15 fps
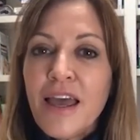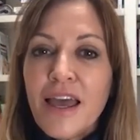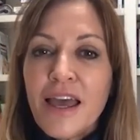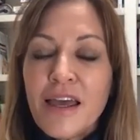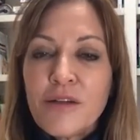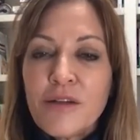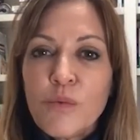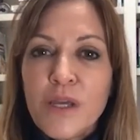
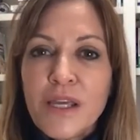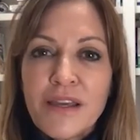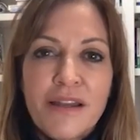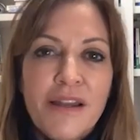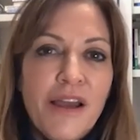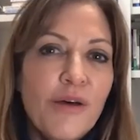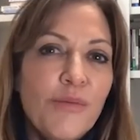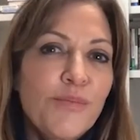And we can
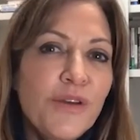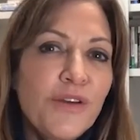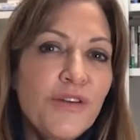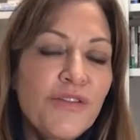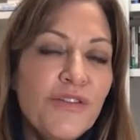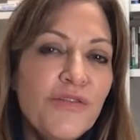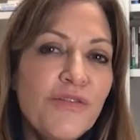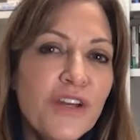help you
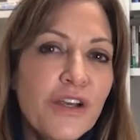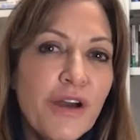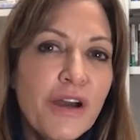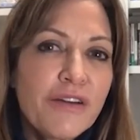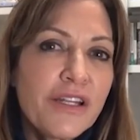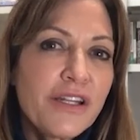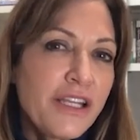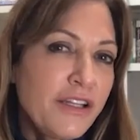to figure
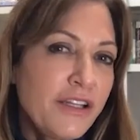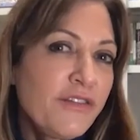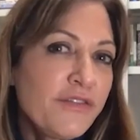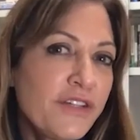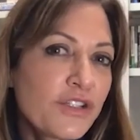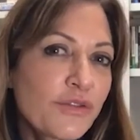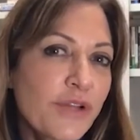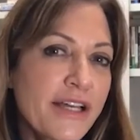out an
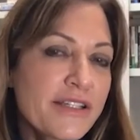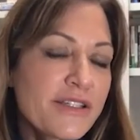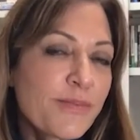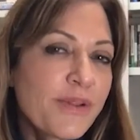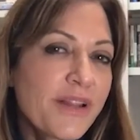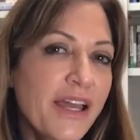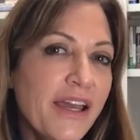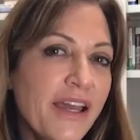individualized
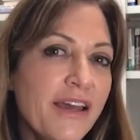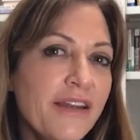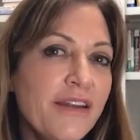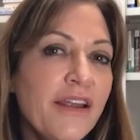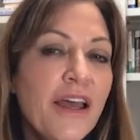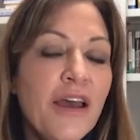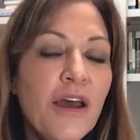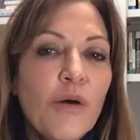plan,
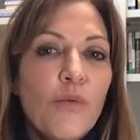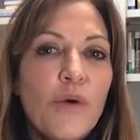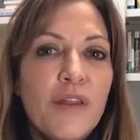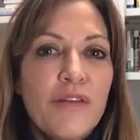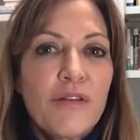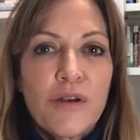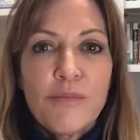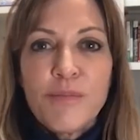
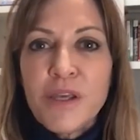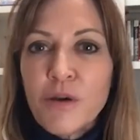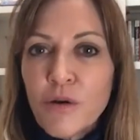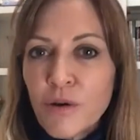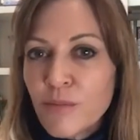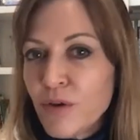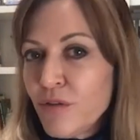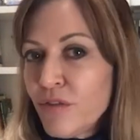whether it be
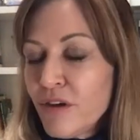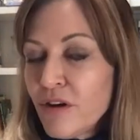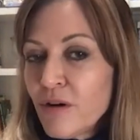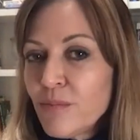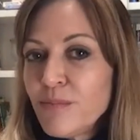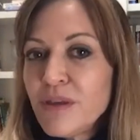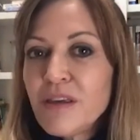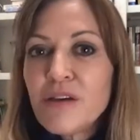hormone
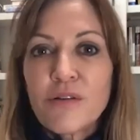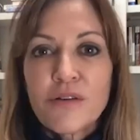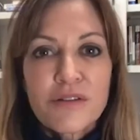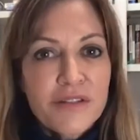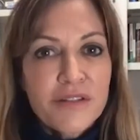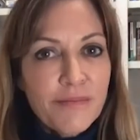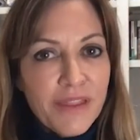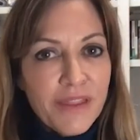therapy or
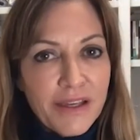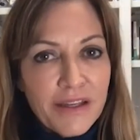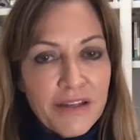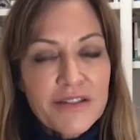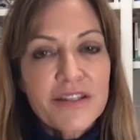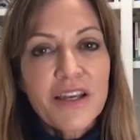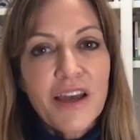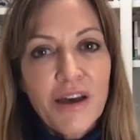something
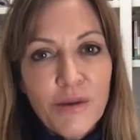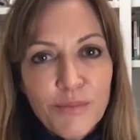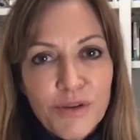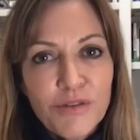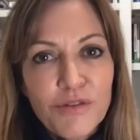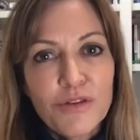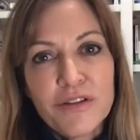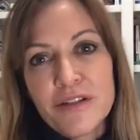else to help you
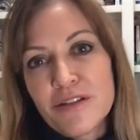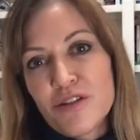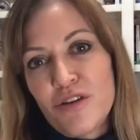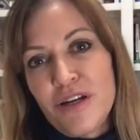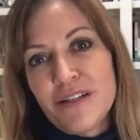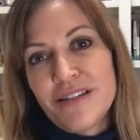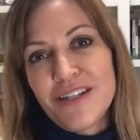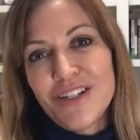through this
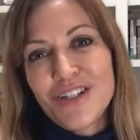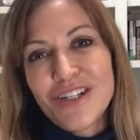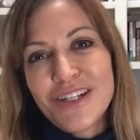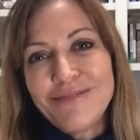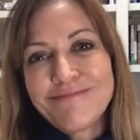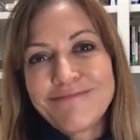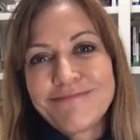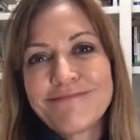transition.